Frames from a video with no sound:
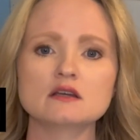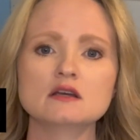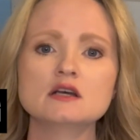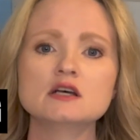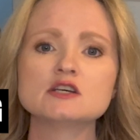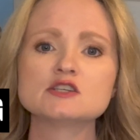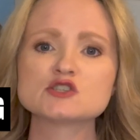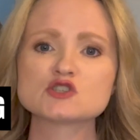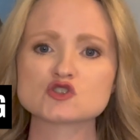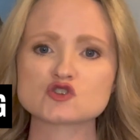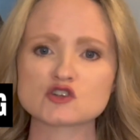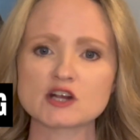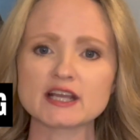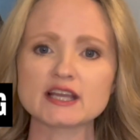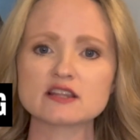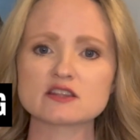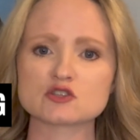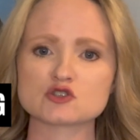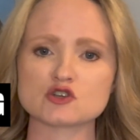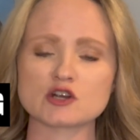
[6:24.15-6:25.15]

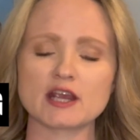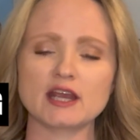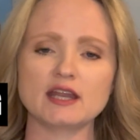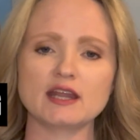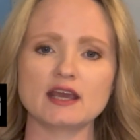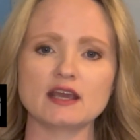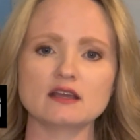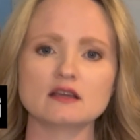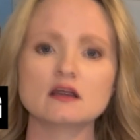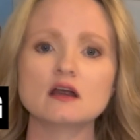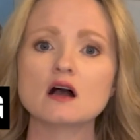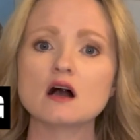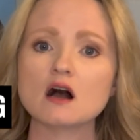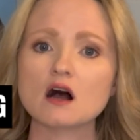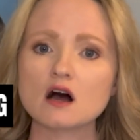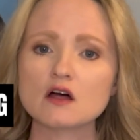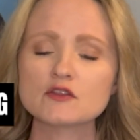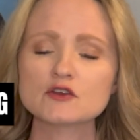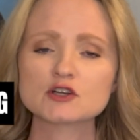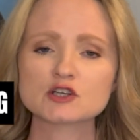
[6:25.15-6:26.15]
strength training, other